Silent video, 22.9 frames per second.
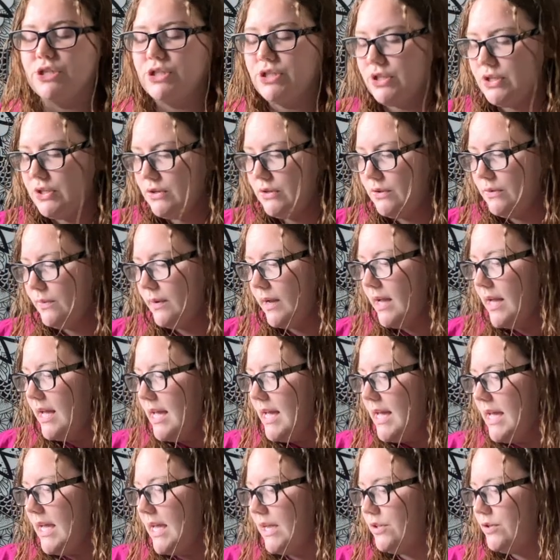2,
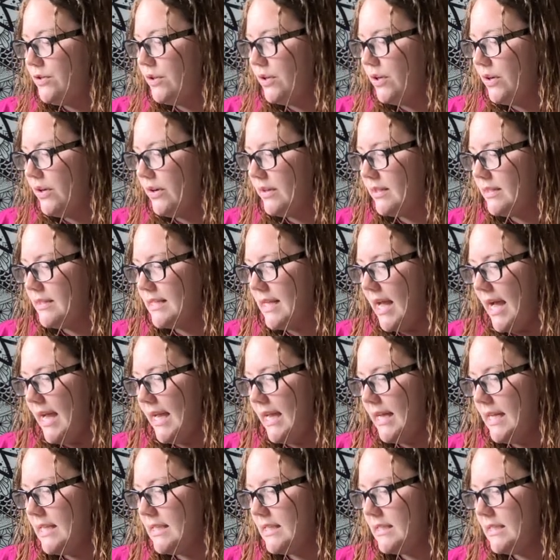intro to earth
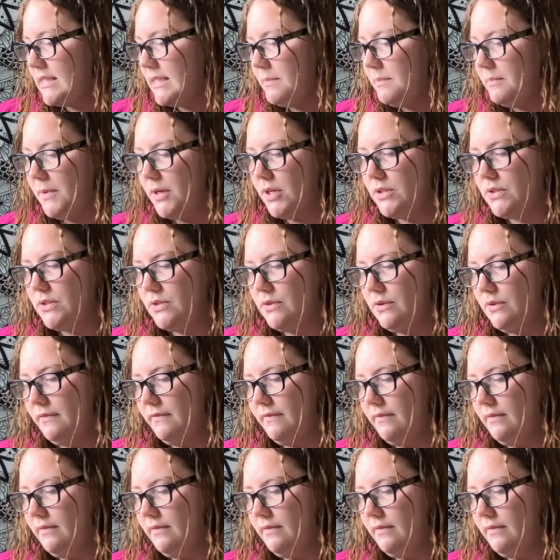science, personal